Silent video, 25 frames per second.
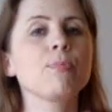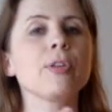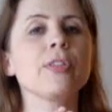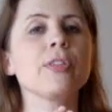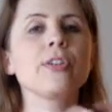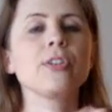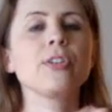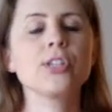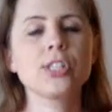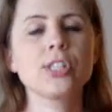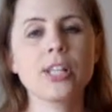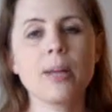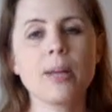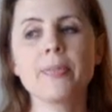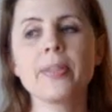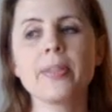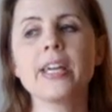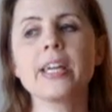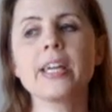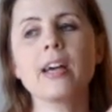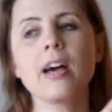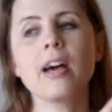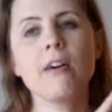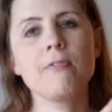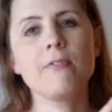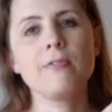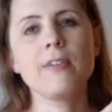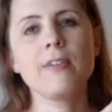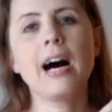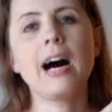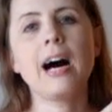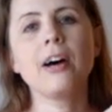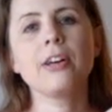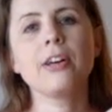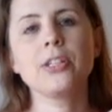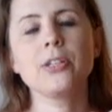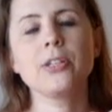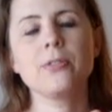but there's something of
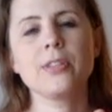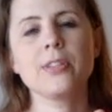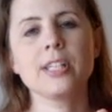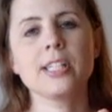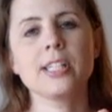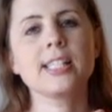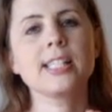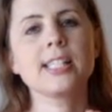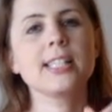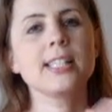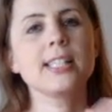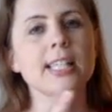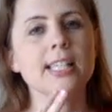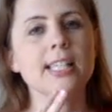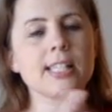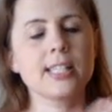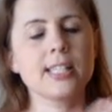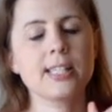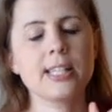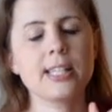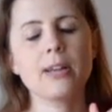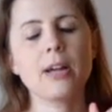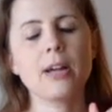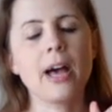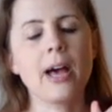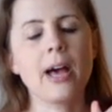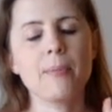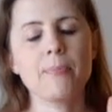value that's